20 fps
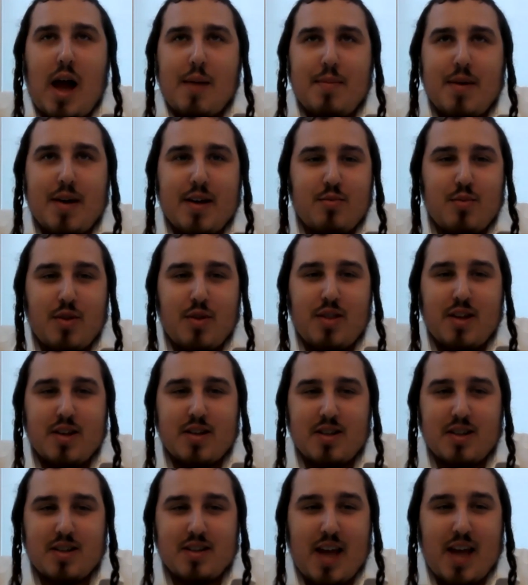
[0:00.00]
I'm hit with
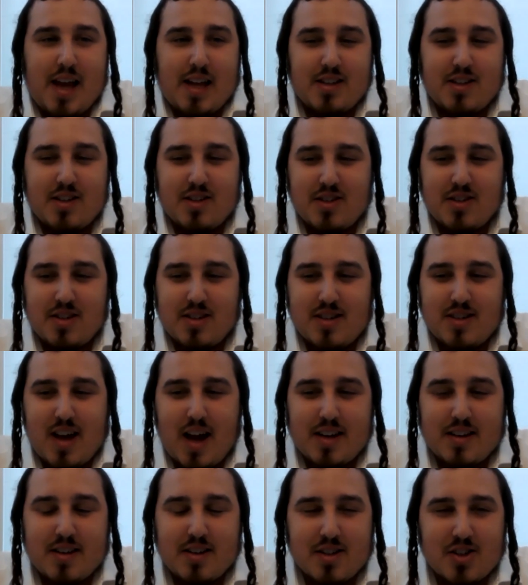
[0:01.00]
this intense
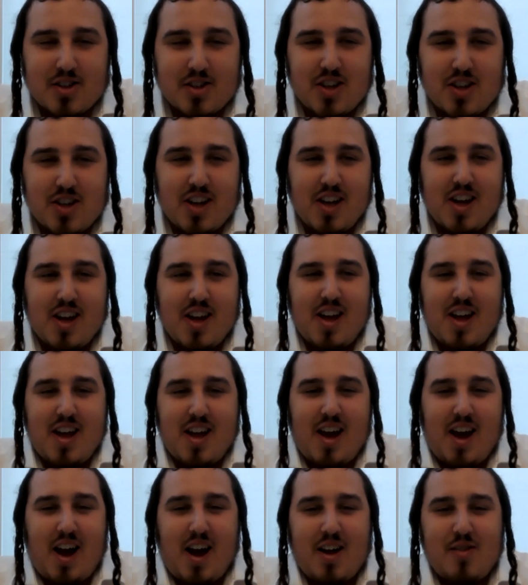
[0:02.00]
sadness.
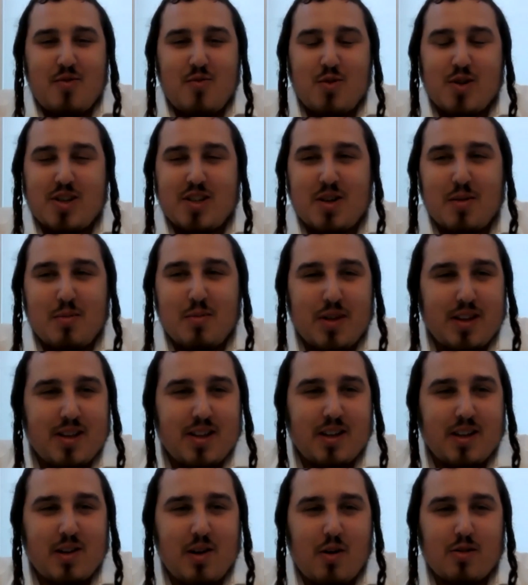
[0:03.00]
I was
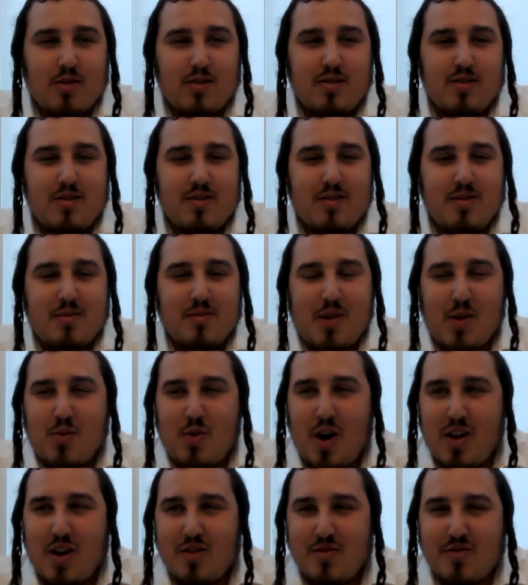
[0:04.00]
completely alone. My
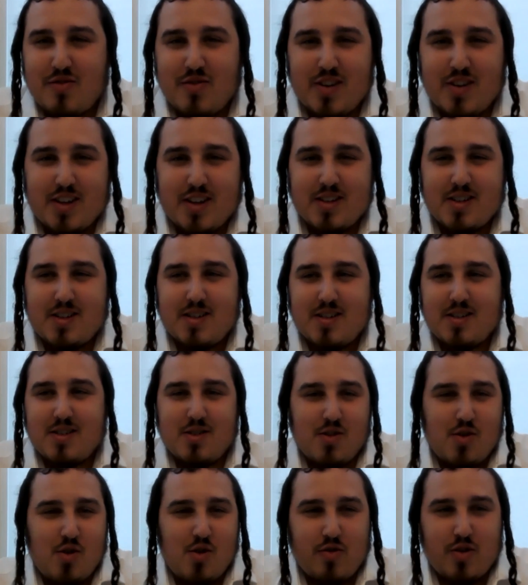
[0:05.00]
wife is
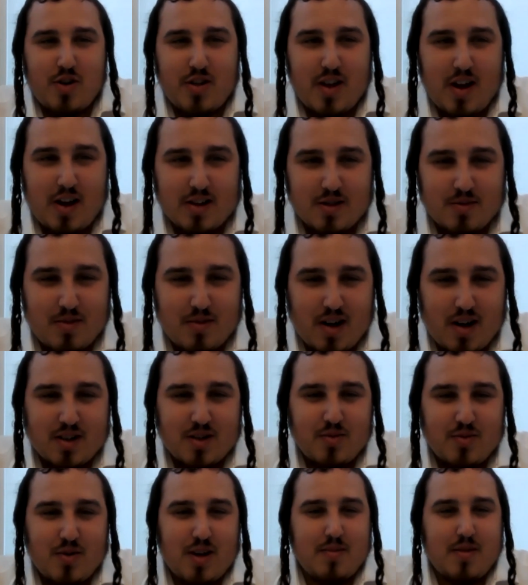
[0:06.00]
over 1,000
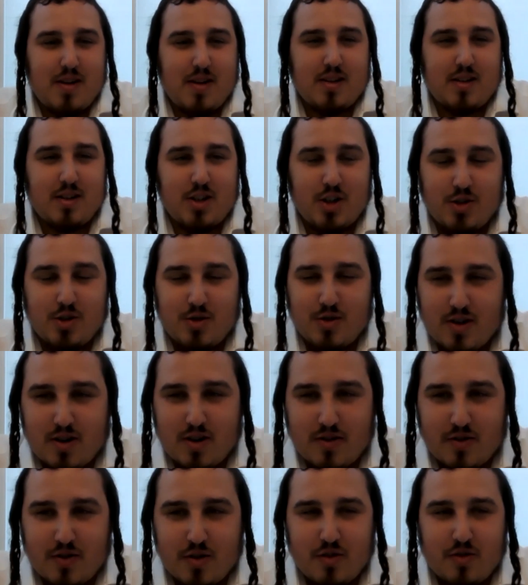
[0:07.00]
miles away. My children
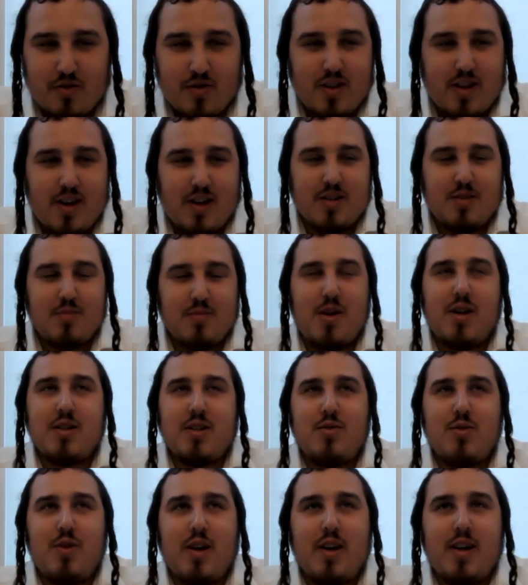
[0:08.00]
are over 1,000
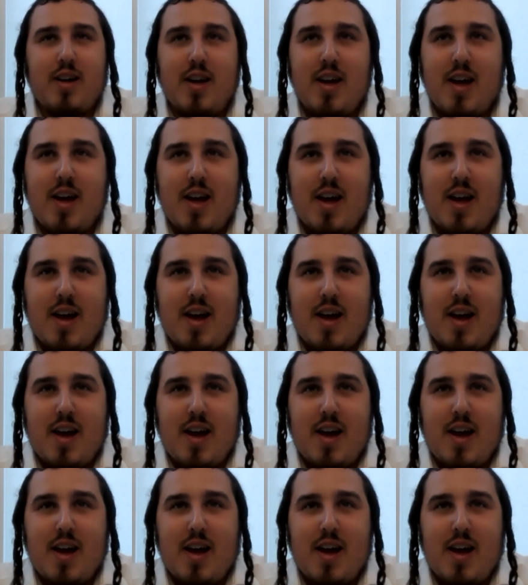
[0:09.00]
miles away.